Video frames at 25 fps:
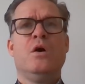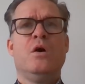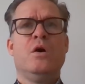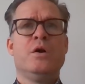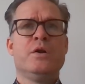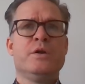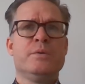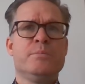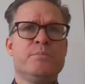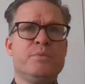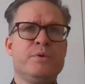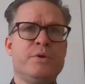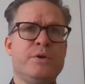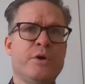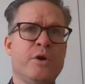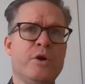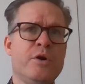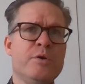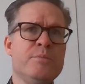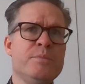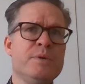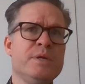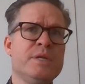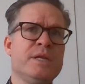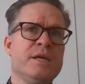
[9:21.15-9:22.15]

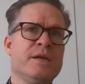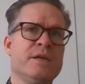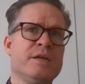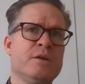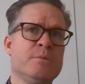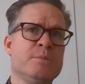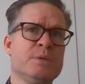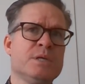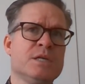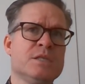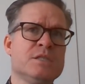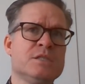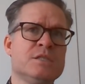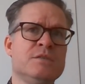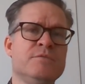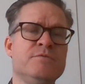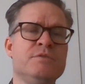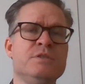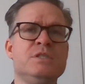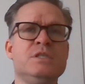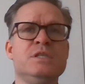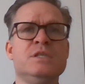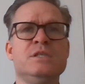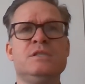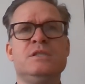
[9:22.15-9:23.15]
unemployment, economic
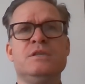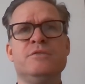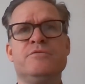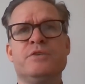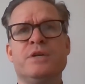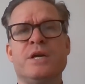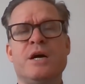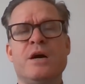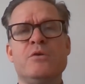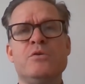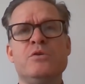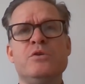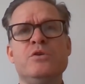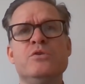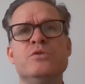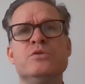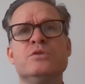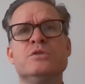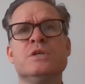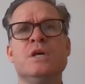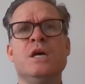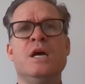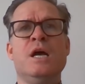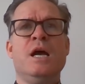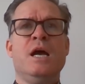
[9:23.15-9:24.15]
activity, different
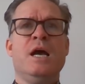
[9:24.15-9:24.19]
outlooks,